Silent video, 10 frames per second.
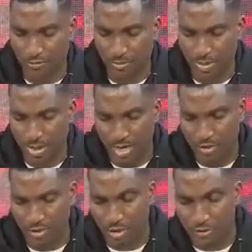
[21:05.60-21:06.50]
from here.
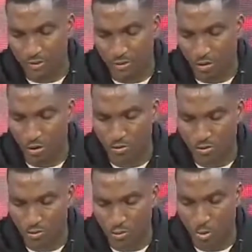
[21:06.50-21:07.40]
Shortcut
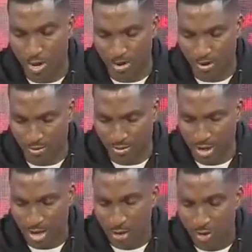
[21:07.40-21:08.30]
to wealth.
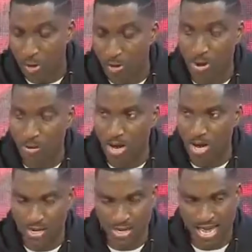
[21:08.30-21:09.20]
Number
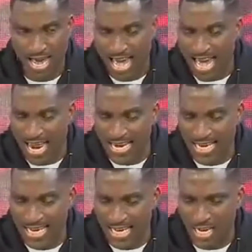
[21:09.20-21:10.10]
one, earn
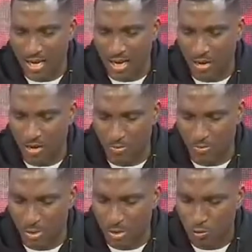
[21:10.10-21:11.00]
income
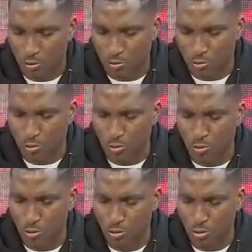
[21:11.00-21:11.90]

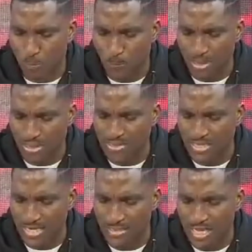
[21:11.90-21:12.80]
through your
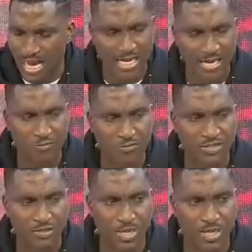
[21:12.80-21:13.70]
business and
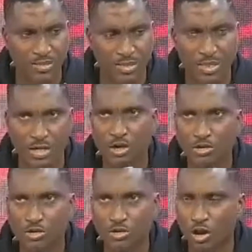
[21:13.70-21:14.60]
investment.
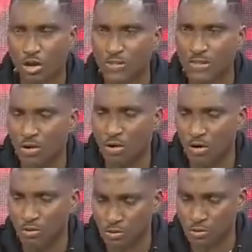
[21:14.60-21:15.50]

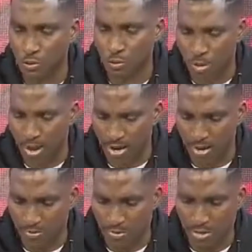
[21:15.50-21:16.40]
Shortcut to
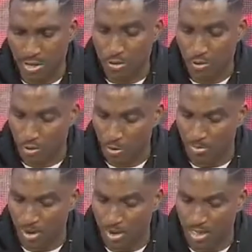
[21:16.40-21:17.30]
wealth.
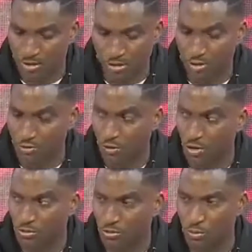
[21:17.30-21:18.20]
Number one,
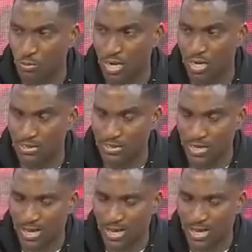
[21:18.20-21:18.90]
shortcut to wealth.